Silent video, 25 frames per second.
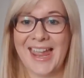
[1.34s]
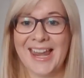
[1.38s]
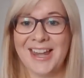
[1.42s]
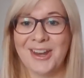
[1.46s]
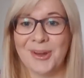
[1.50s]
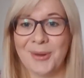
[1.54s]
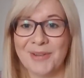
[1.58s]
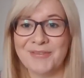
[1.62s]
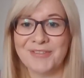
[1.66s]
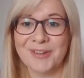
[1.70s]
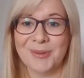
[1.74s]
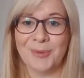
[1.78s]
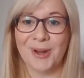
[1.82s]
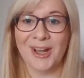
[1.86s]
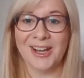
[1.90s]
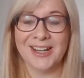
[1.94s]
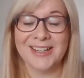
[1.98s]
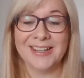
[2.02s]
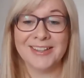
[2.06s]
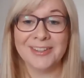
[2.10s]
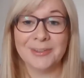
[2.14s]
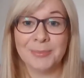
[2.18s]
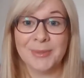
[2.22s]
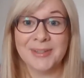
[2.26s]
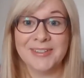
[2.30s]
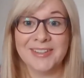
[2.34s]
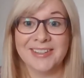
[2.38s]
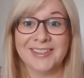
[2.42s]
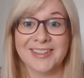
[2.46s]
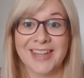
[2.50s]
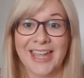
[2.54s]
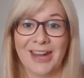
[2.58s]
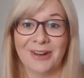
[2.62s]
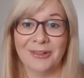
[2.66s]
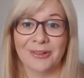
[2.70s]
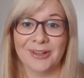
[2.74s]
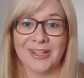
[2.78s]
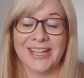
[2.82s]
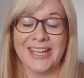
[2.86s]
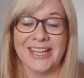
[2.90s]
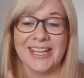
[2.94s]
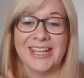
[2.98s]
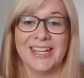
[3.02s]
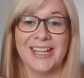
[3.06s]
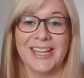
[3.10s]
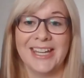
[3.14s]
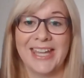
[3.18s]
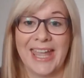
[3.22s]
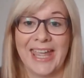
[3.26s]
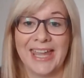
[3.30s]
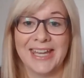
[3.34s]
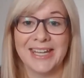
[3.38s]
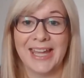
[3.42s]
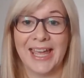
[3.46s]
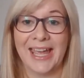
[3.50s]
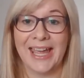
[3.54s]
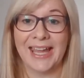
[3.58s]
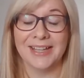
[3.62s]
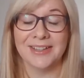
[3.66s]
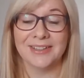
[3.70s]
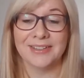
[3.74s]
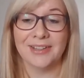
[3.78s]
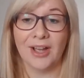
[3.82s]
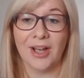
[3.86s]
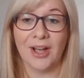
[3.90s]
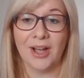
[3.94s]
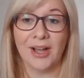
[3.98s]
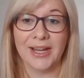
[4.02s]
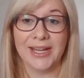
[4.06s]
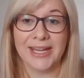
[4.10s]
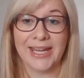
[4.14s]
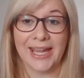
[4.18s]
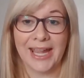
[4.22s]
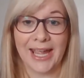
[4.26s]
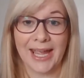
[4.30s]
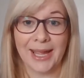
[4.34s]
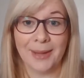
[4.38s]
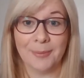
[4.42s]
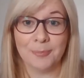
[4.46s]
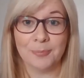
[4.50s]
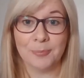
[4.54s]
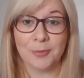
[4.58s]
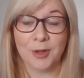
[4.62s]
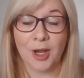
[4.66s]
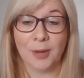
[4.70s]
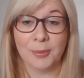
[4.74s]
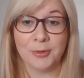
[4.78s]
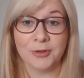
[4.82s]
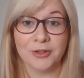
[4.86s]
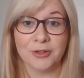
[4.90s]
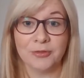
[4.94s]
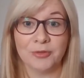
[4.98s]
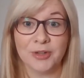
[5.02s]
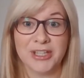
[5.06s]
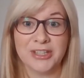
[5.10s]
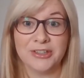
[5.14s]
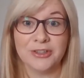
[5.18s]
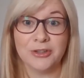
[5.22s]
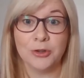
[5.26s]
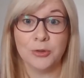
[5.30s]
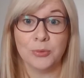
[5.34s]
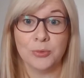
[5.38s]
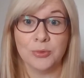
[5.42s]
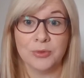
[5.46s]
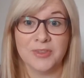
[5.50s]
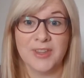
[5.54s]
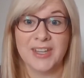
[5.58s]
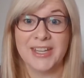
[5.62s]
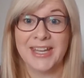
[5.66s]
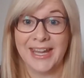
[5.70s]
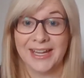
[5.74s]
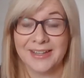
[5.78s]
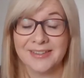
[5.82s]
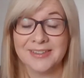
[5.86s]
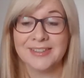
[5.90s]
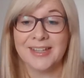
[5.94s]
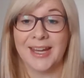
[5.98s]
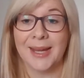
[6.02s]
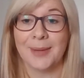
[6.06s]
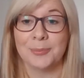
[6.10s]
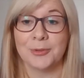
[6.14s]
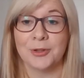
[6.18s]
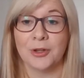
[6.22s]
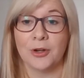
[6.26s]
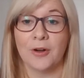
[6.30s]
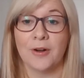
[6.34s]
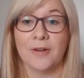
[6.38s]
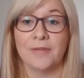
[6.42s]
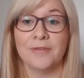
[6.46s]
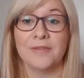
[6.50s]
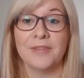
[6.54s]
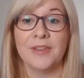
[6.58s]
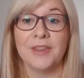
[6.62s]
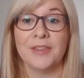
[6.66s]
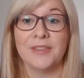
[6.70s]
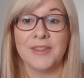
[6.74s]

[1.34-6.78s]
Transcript: Hello everyone, it's Mrs Carroll here again and I am going to read you the next chapter of